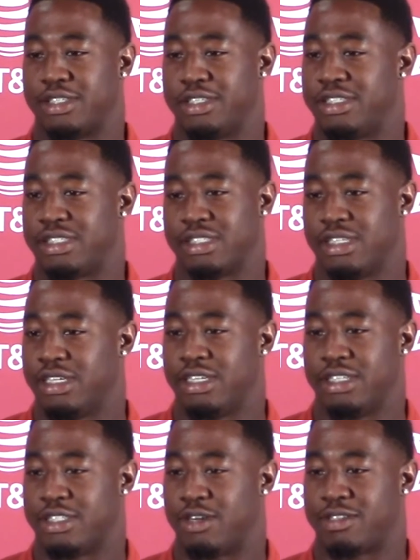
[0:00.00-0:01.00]
he's
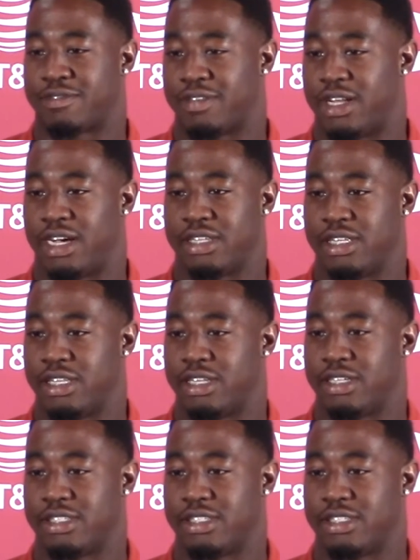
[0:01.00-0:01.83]
he's always flying in there.